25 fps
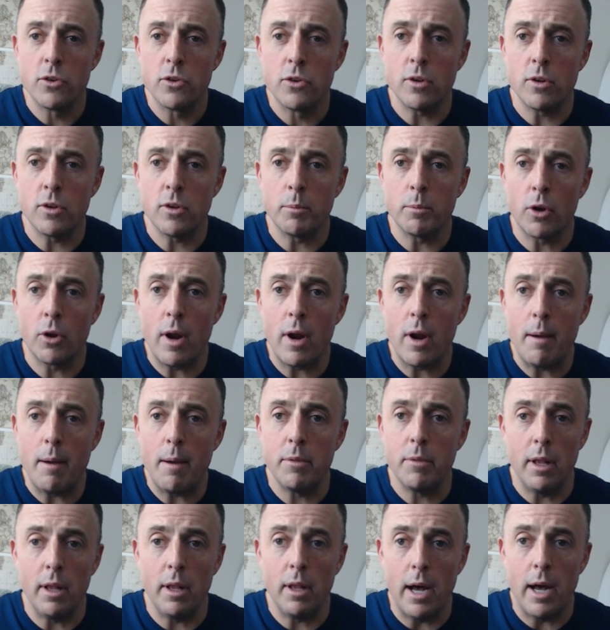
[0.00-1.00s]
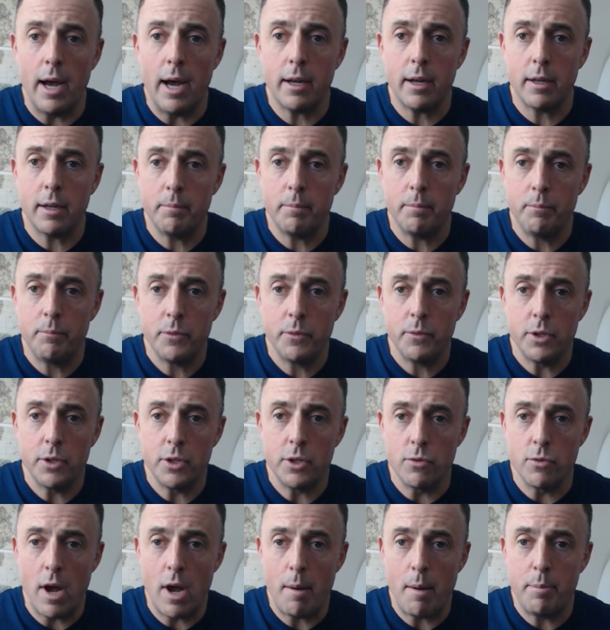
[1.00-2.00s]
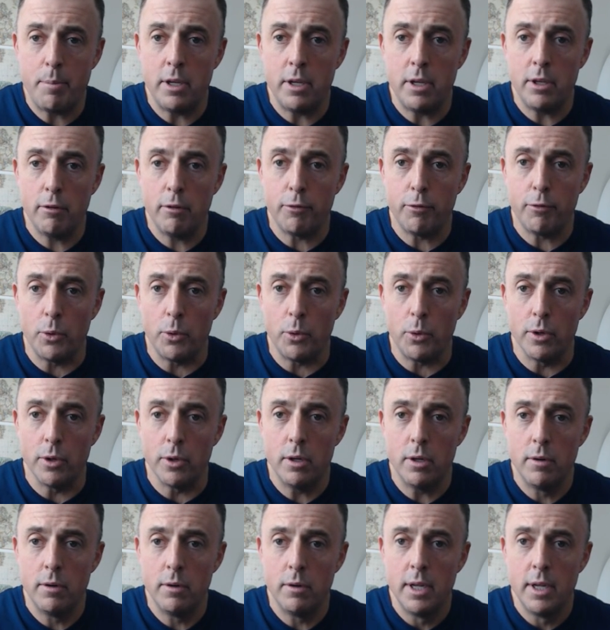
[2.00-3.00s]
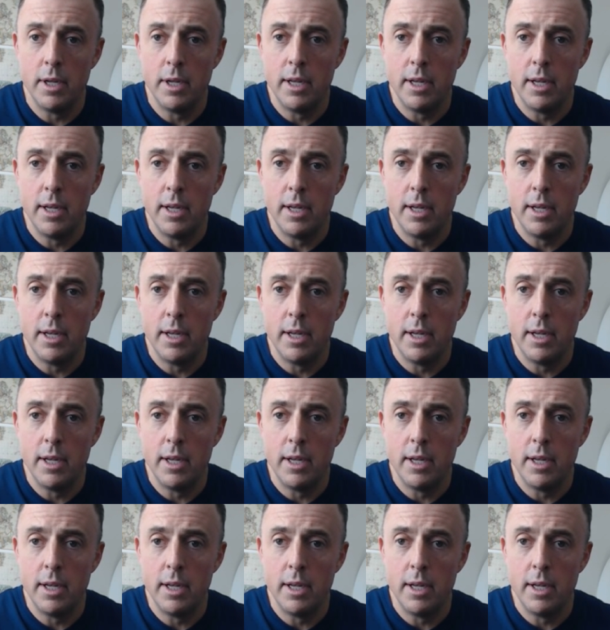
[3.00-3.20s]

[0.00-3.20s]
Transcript: So I'm going to grab the lock, drop it in the folder,